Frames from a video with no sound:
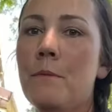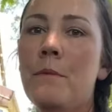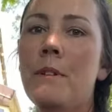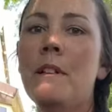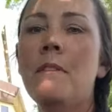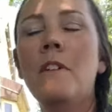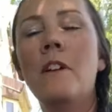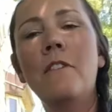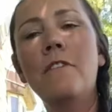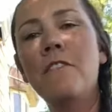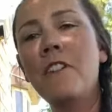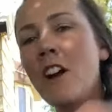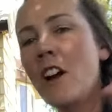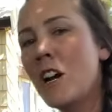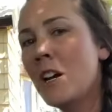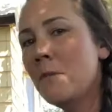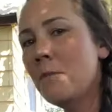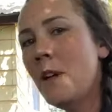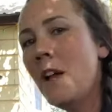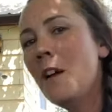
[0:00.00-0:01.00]
we live on a
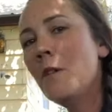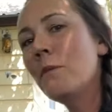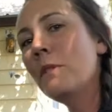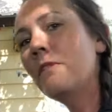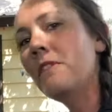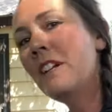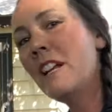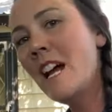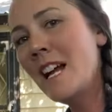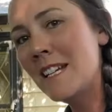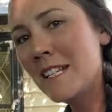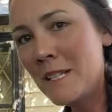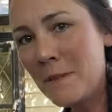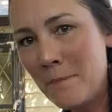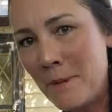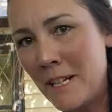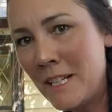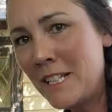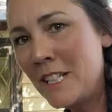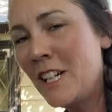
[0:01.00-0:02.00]
farm, we have a nice
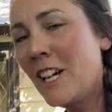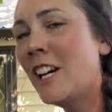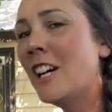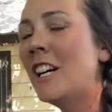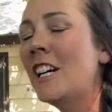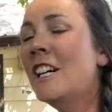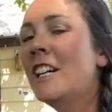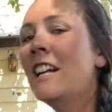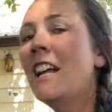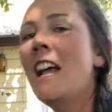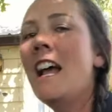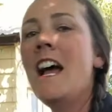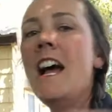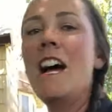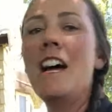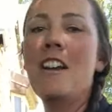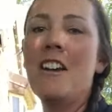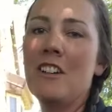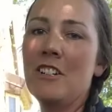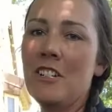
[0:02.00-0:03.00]
big yard,
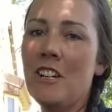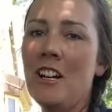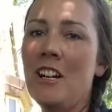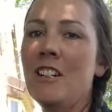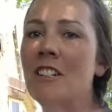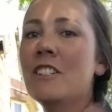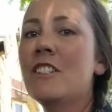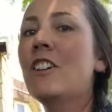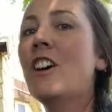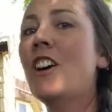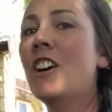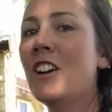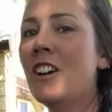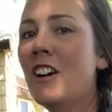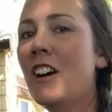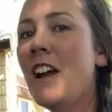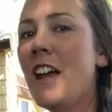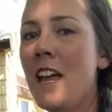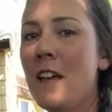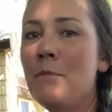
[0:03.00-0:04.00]
and our dogs
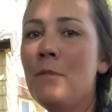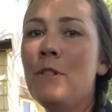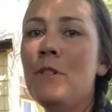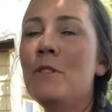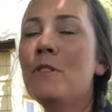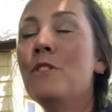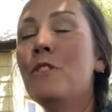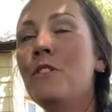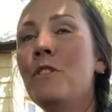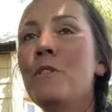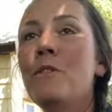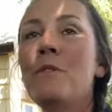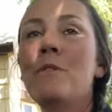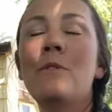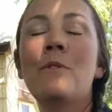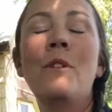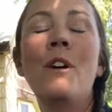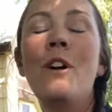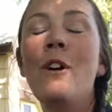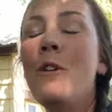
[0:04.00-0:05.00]
are able
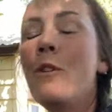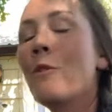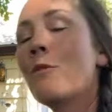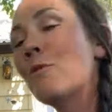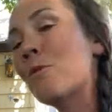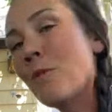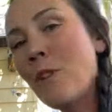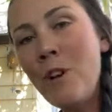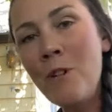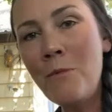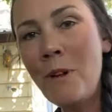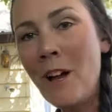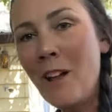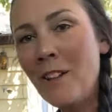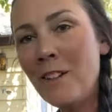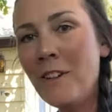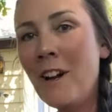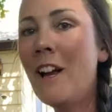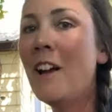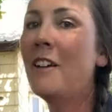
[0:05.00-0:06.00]
to roam
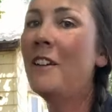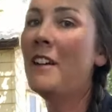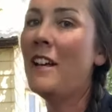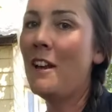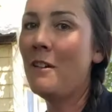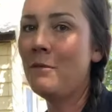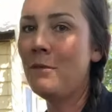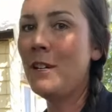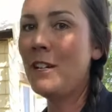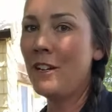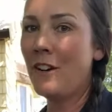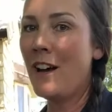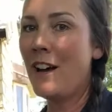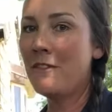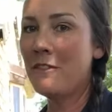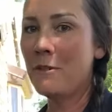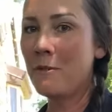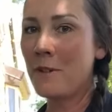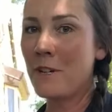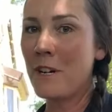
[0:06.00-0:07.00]
all around and we don't have
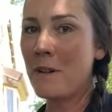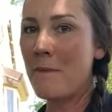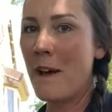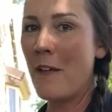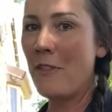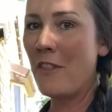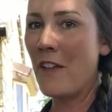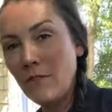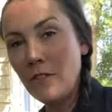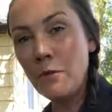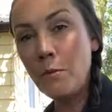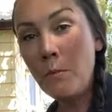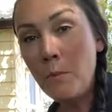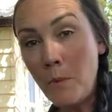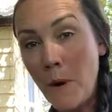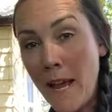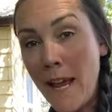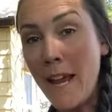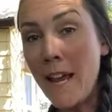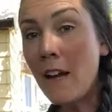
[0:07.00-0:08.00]
to worry about that. The
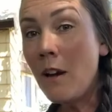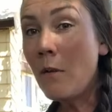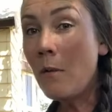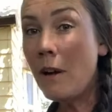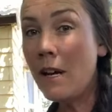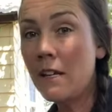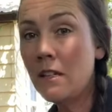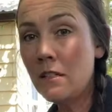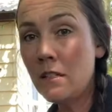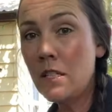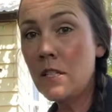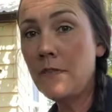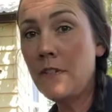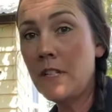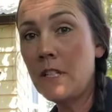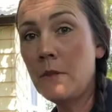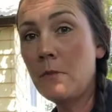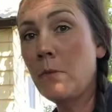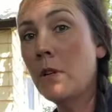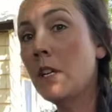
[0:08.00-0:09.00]
way a wireless
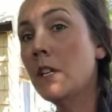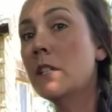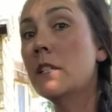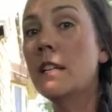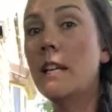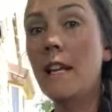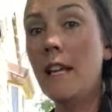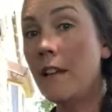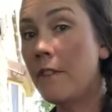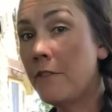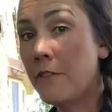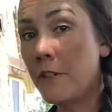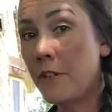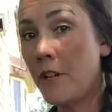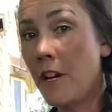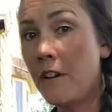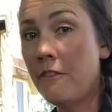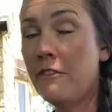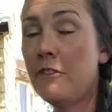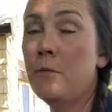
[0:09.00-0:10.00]
fence works, if you're
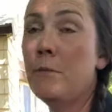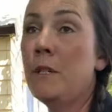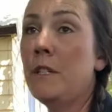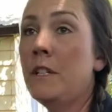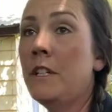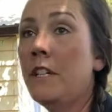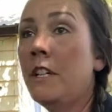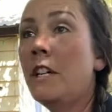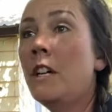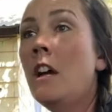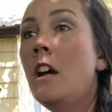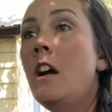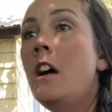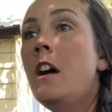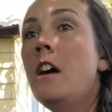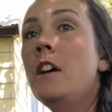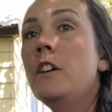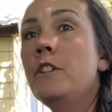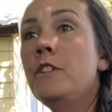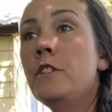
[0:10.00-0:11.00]
not familiar,
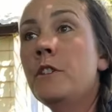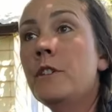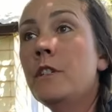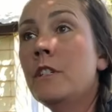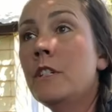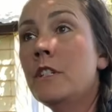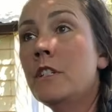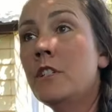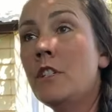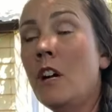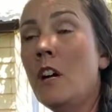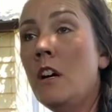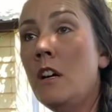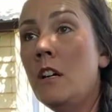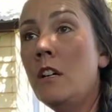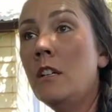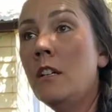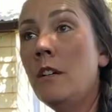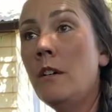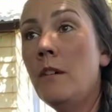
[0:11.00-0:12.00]
your
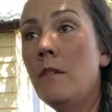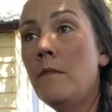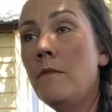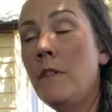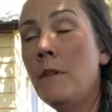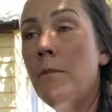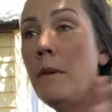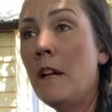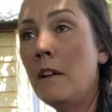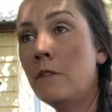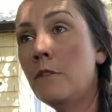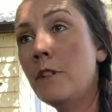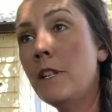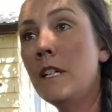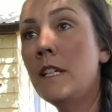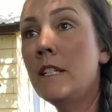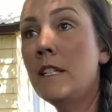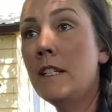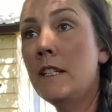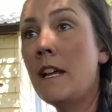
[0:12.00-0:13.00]
dog, the boundary
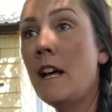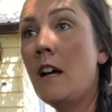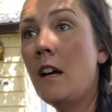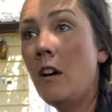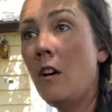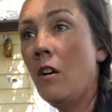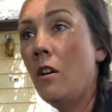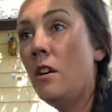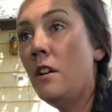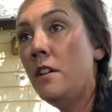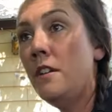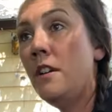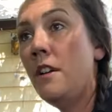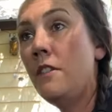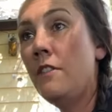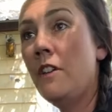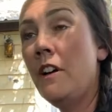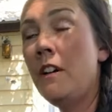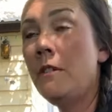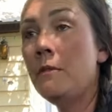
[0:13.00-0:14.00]
is set on
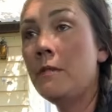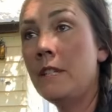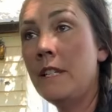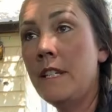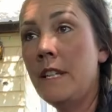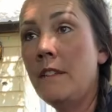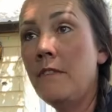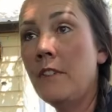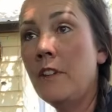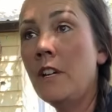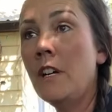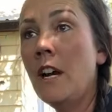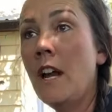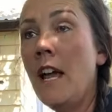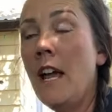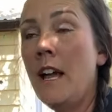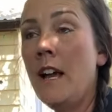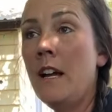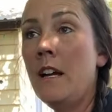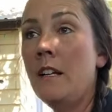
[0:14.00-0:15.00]
the receiver
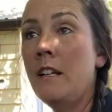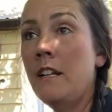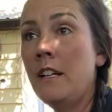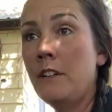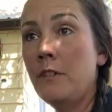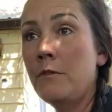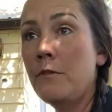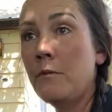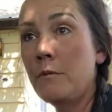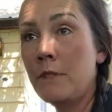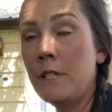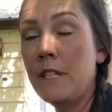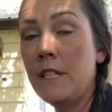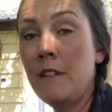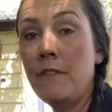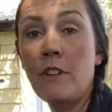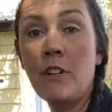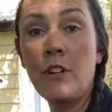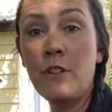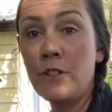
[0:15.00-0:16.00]
and the
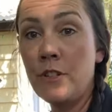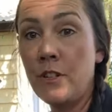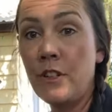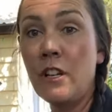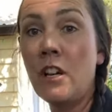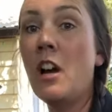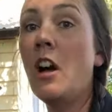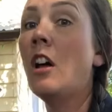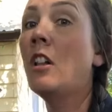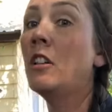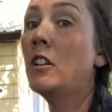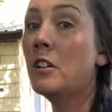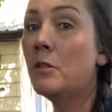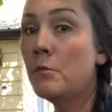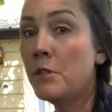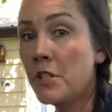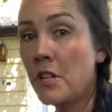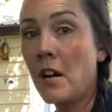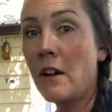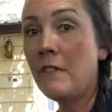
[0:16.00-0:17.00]
receiver goes on the collar,
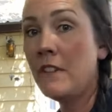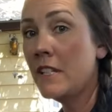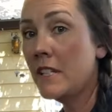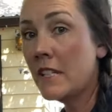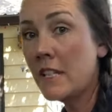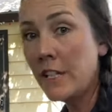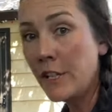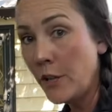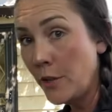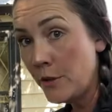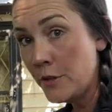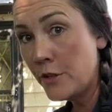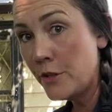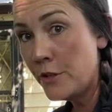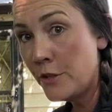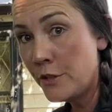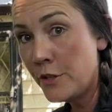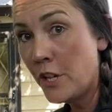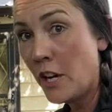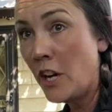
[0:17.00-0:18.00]
which obviously goes on
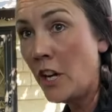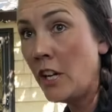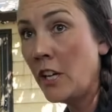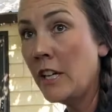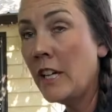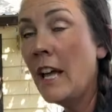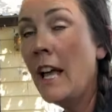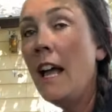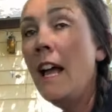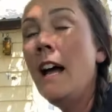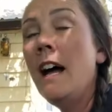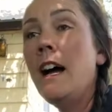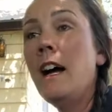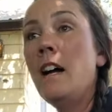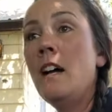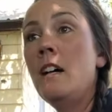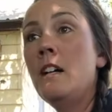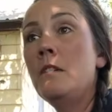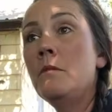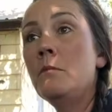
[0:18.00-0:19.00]
your dog.
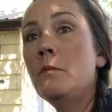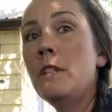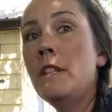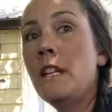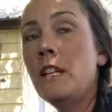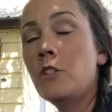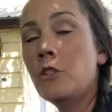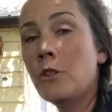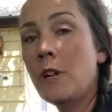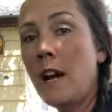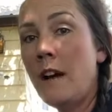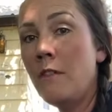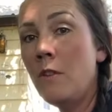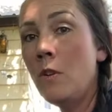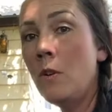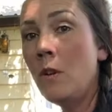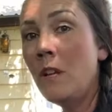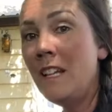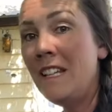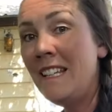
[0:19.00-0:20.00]
And when they
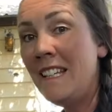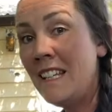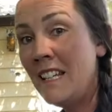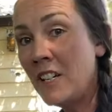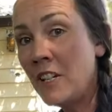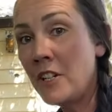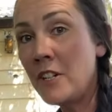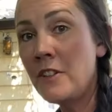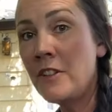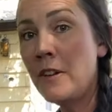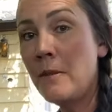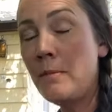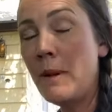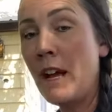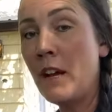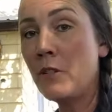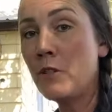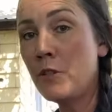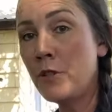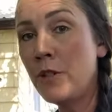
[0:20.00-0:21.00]
travel near the
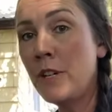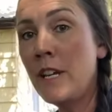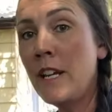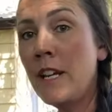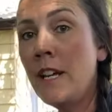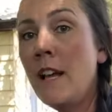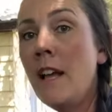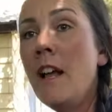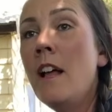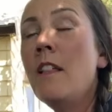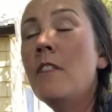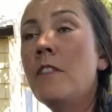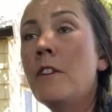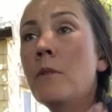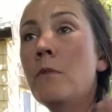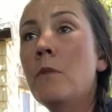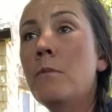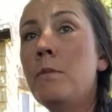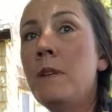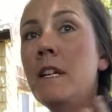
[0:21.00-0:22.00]
boundary, there
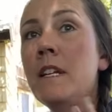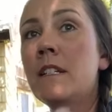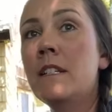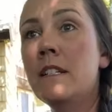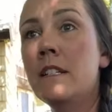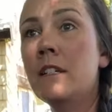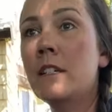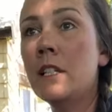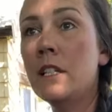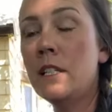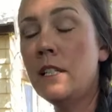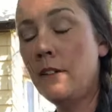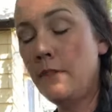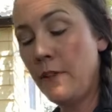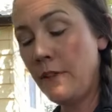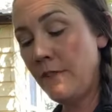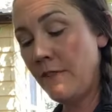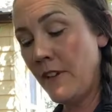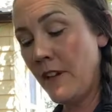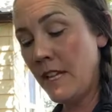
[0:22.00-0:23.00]
will be a series of
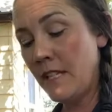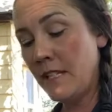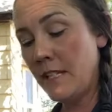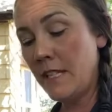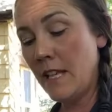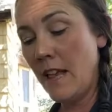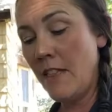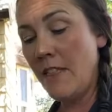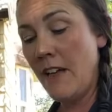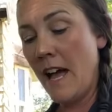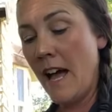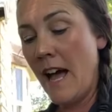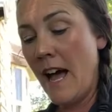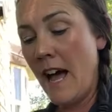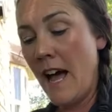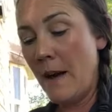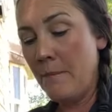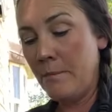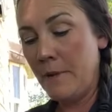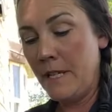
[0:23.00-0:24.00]
events that
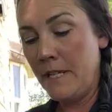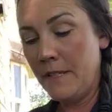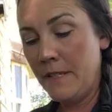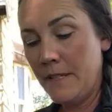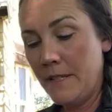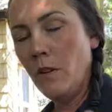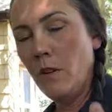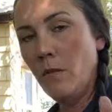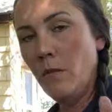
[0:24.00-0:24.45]
happens.